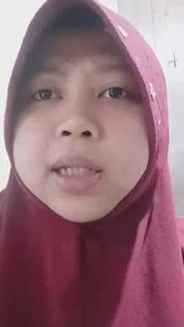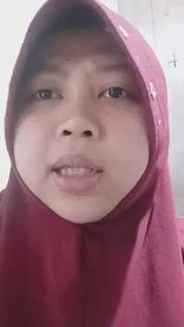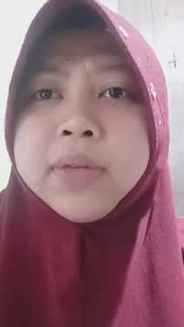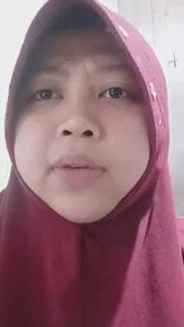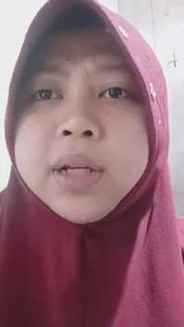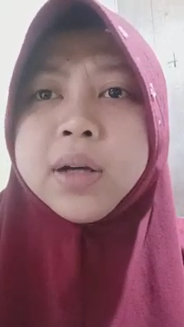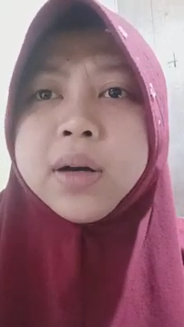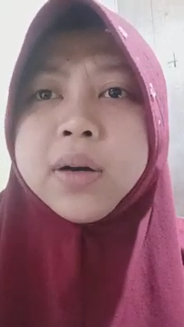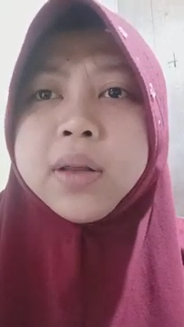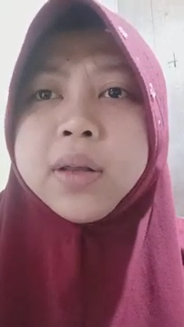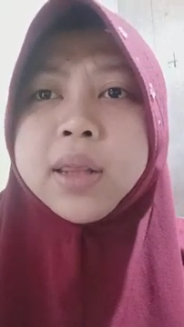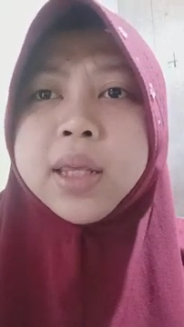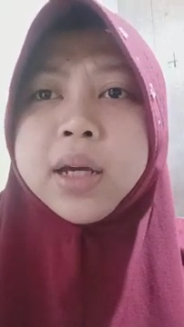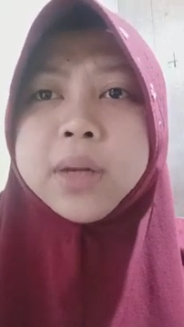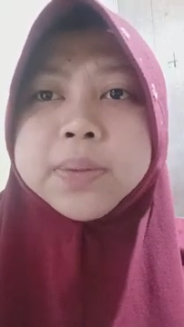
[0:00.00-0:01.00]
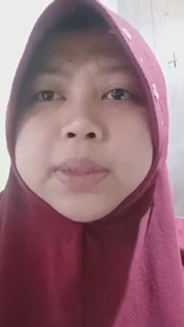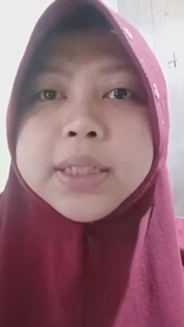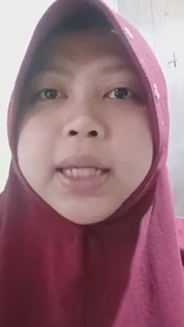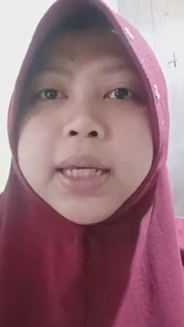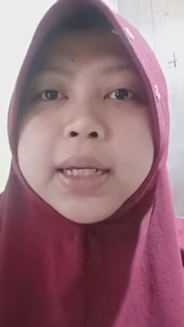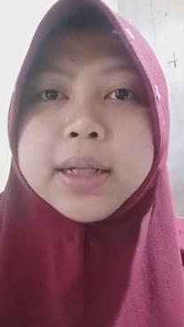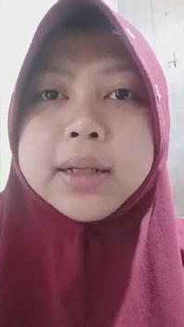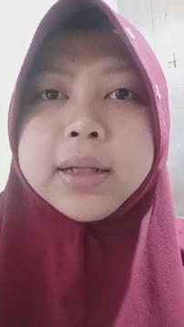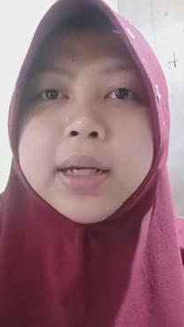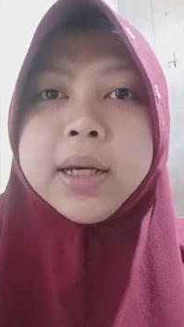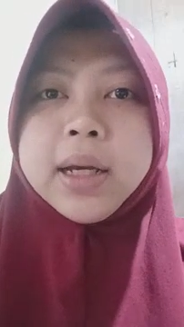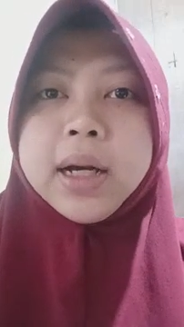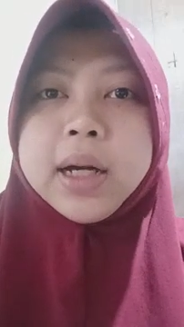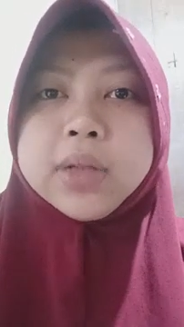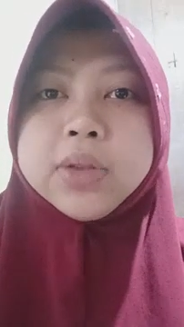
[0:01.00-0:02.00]
Given all the obstacles,
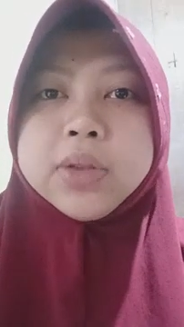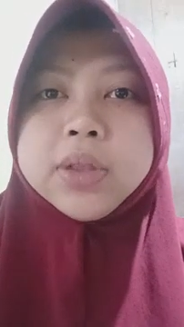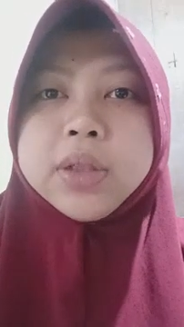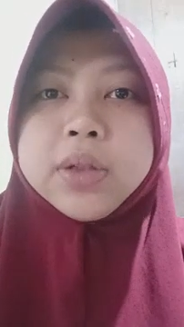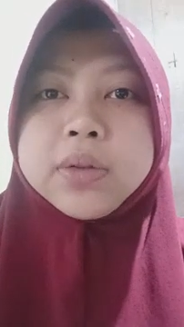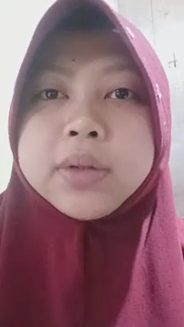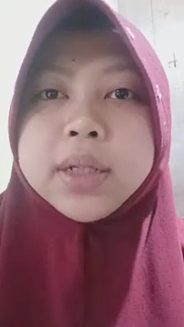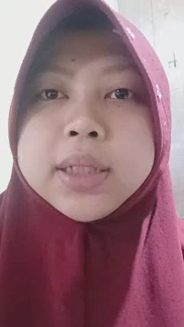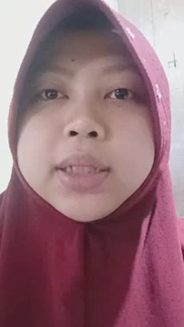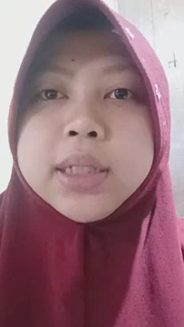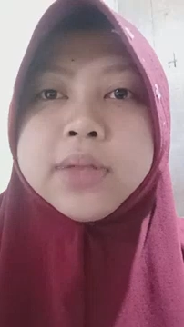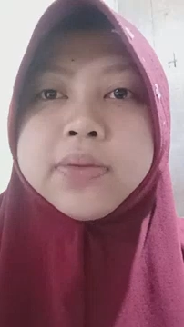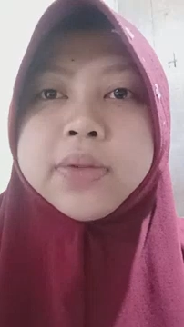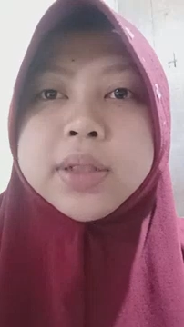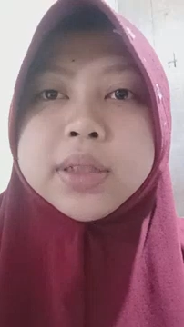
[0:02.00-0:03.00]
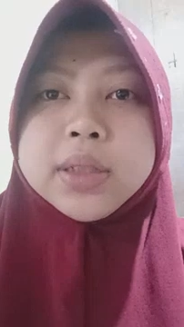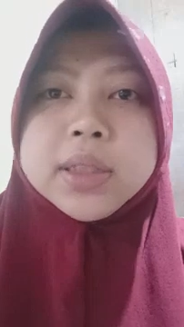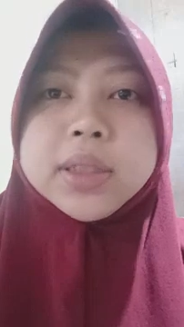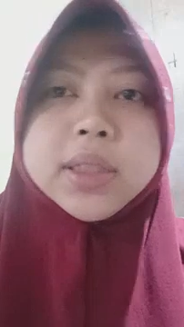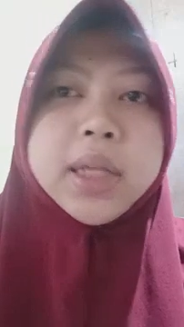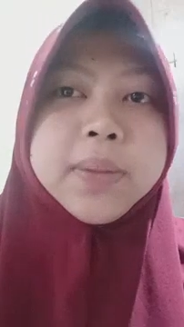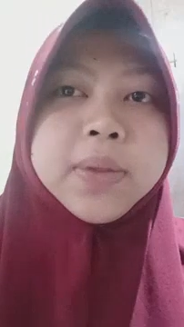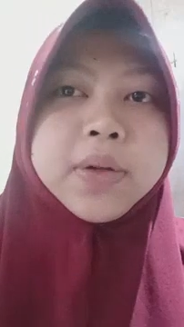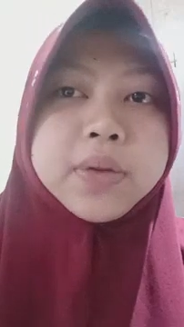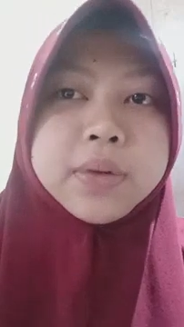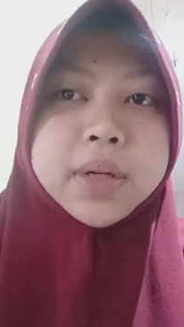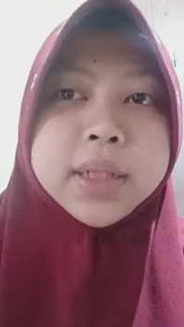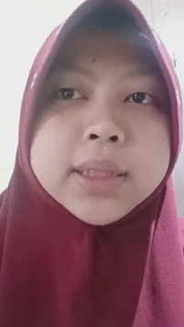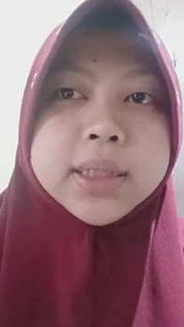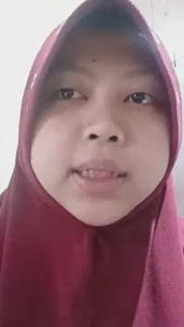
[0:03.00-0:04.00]
autocracy versus
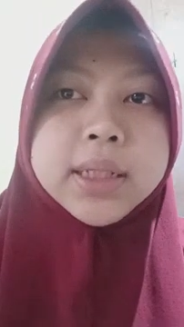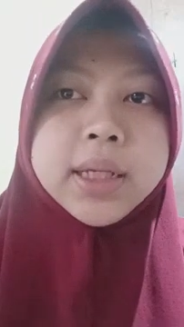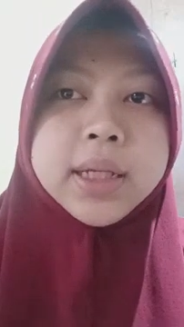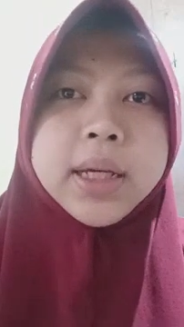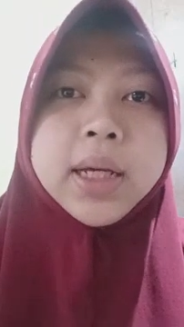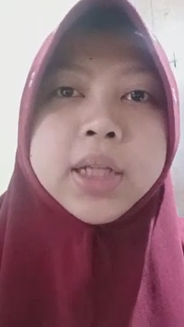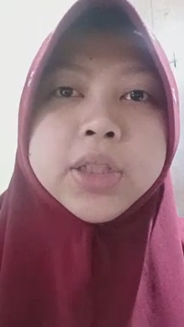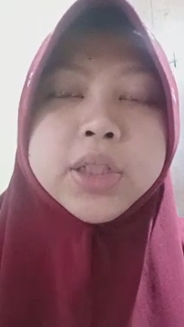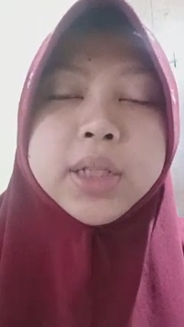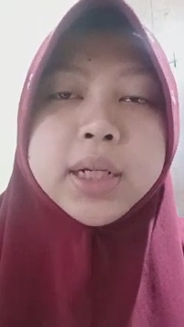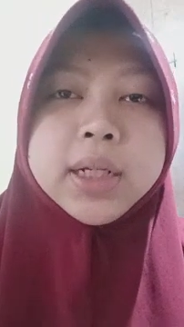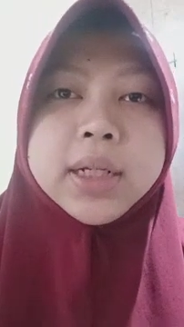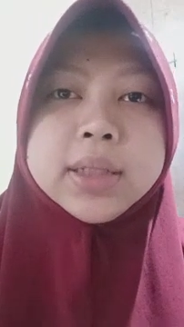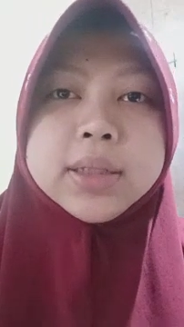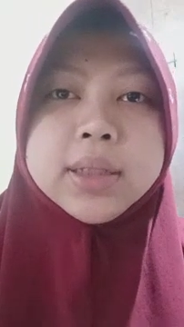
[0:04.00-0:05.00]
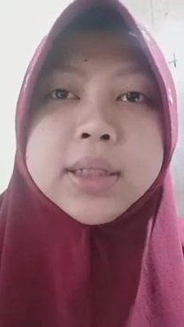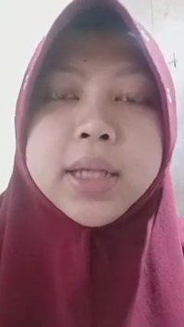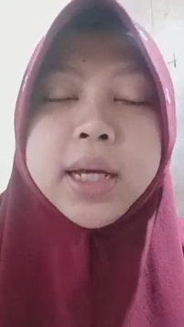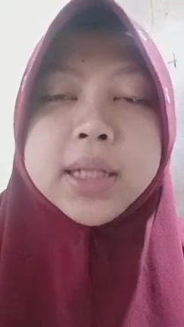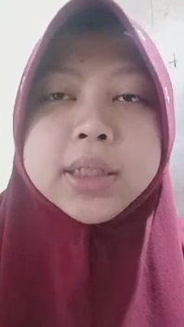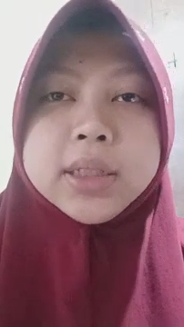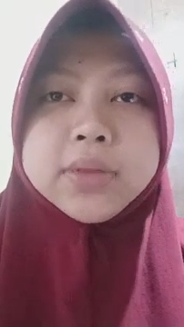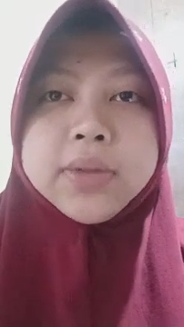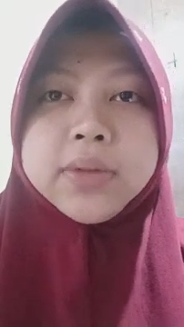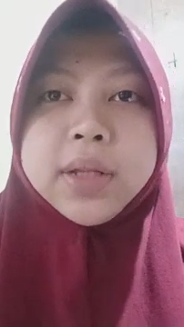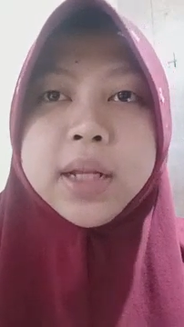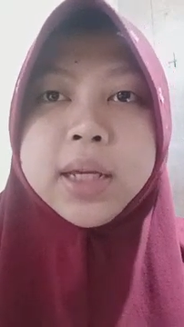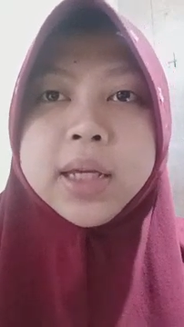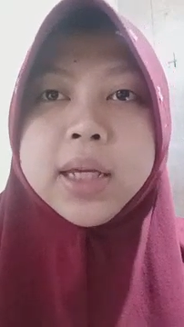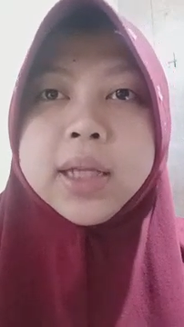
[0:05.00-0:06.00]
democracy, China's
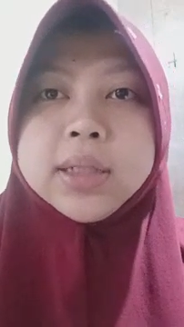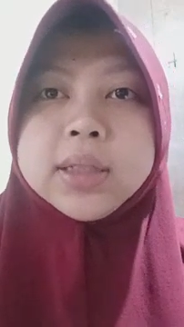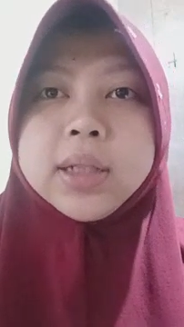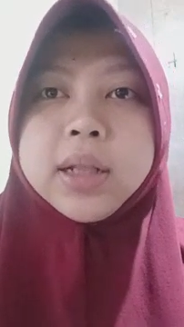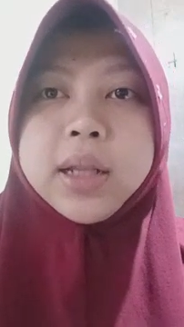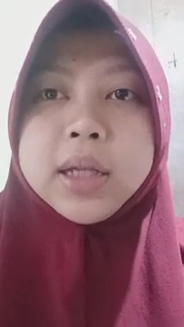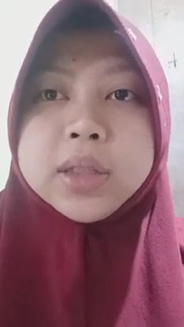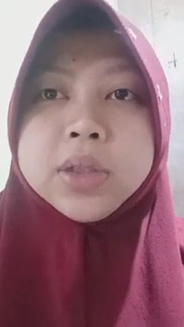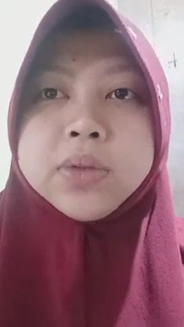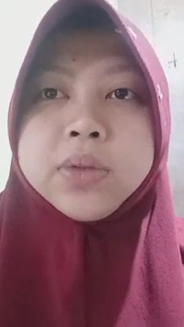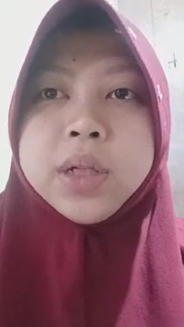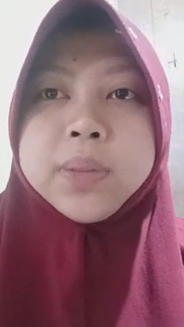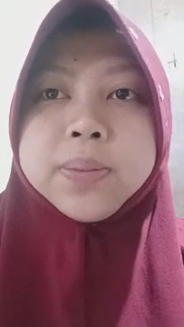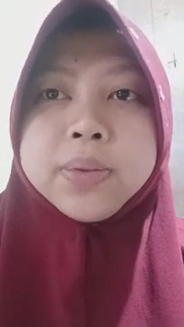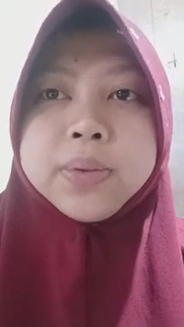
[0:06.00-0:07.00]
activity, intellectual